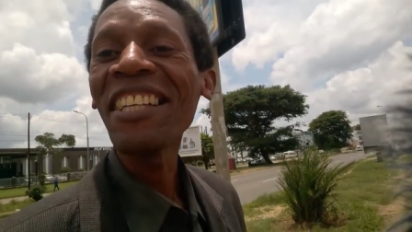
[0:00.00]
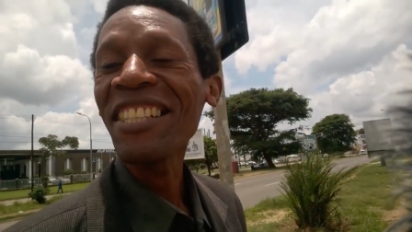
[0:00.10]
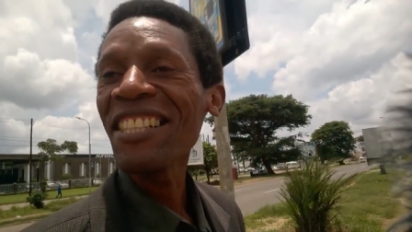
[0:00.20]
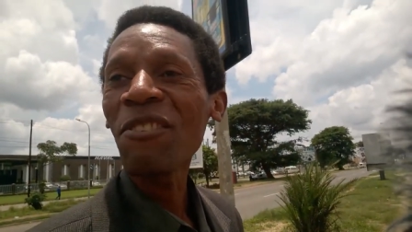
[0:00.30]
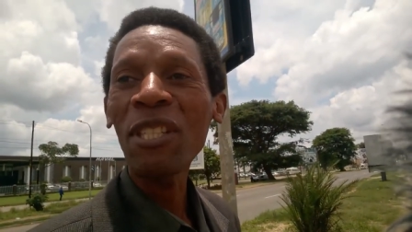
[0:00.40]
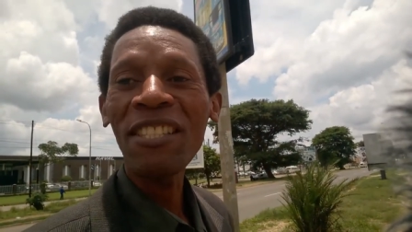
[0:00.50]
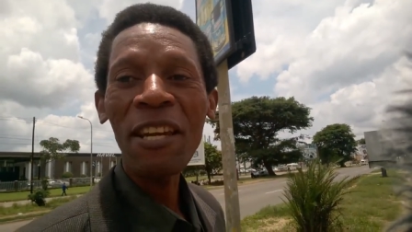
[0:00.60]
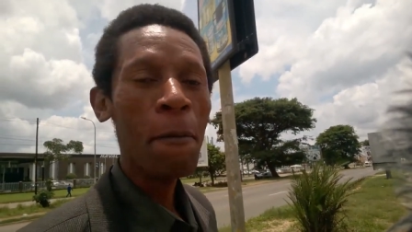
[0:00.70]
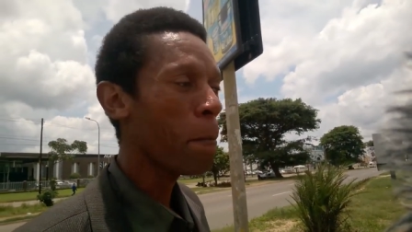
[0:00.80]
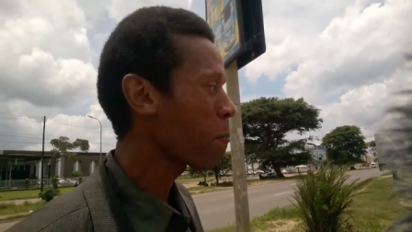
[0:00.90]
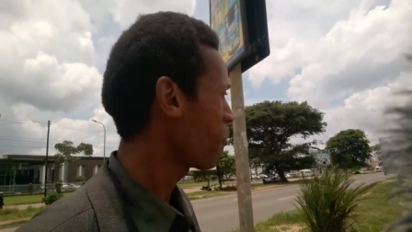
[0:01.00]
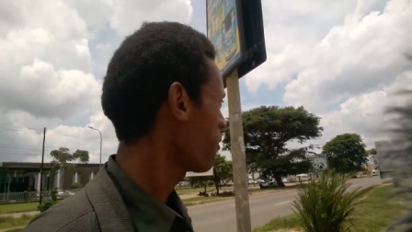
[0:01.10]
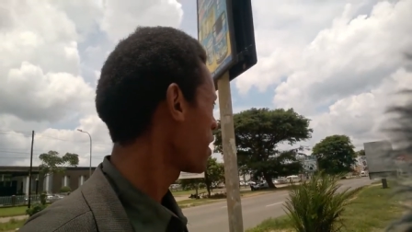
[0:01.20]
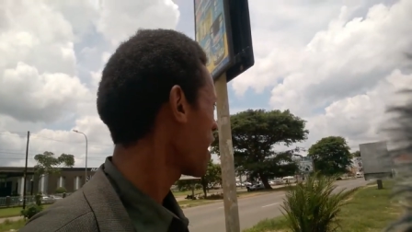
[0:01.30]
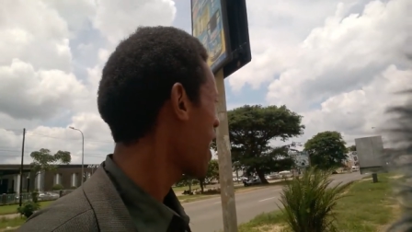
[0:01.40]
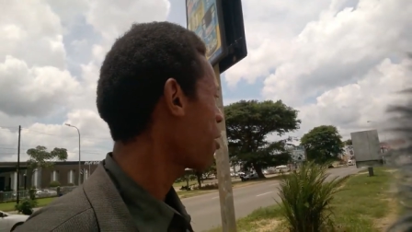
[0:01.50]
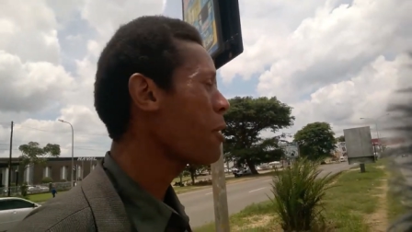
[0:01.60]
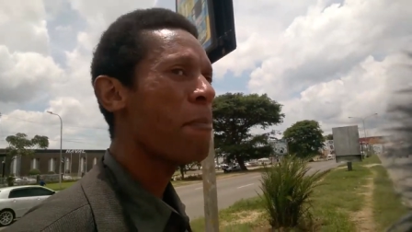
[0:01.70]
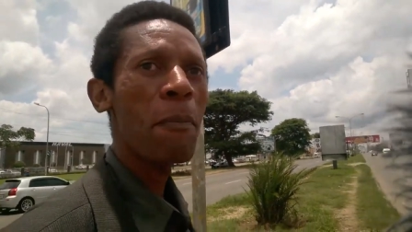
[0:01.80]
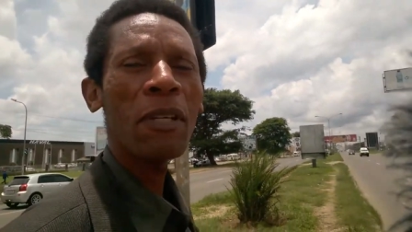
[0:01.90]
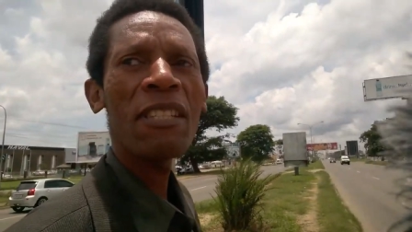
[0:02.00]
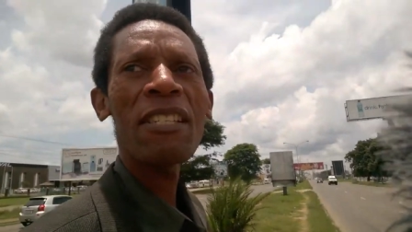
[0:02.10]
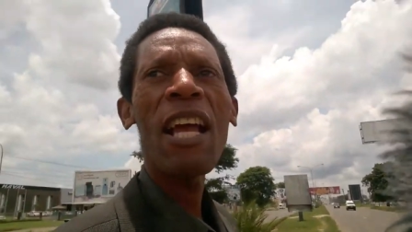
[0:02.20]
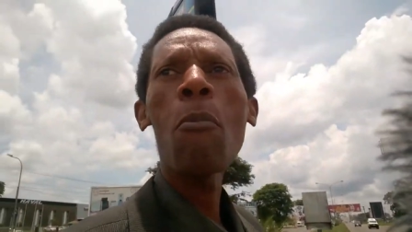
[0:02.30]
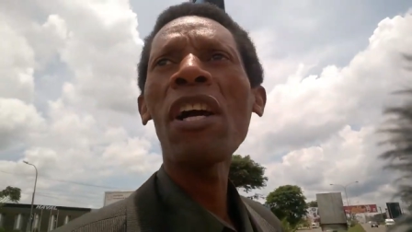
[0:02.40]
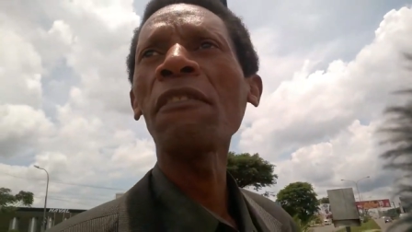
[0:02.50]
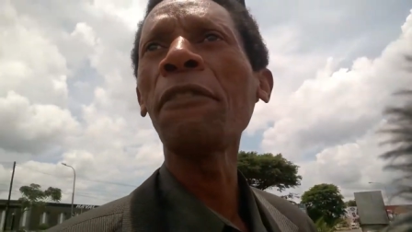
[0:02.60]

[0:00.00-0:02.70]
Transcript: it's interesting. When people see someone